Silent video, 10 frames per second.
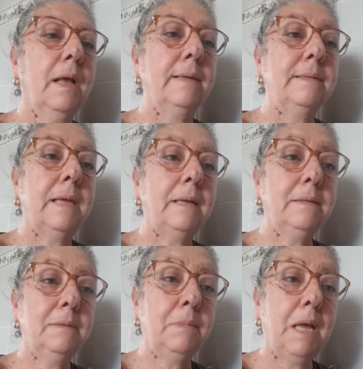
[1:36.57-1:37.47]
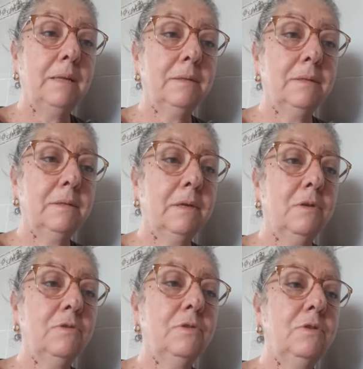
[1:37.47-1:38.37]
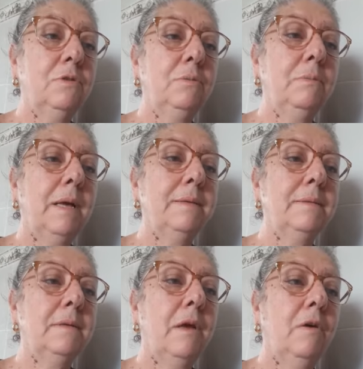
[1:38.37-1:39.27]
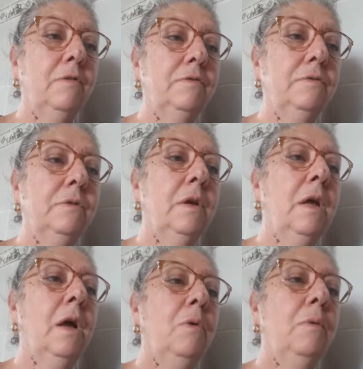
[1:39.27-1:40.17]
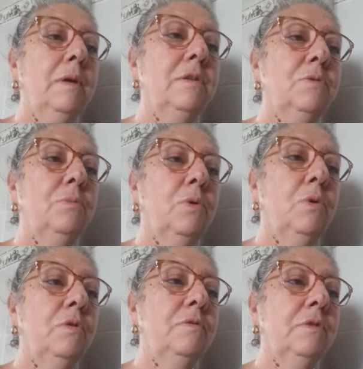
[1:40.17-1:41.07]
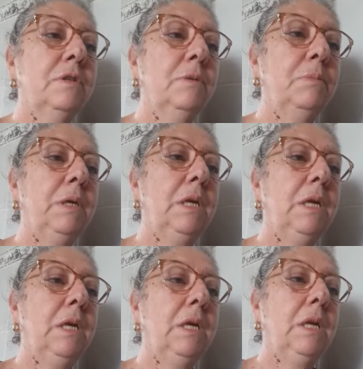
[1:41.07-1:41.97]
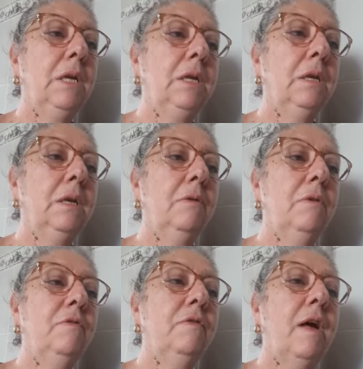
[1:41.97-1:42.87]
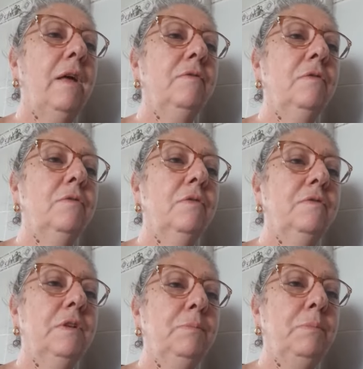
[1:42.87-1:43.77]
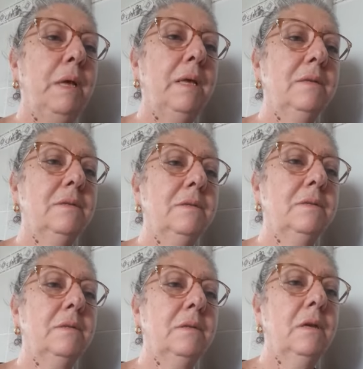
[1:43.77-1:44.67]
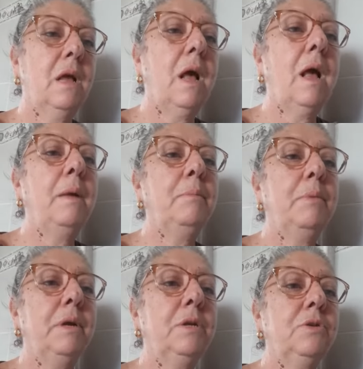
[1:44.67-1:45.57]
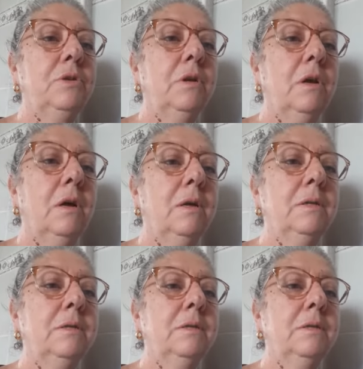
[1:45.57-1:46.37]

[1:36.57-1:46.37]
Sentiments consume myself once more for the beginning, revival of the past. I pray to God.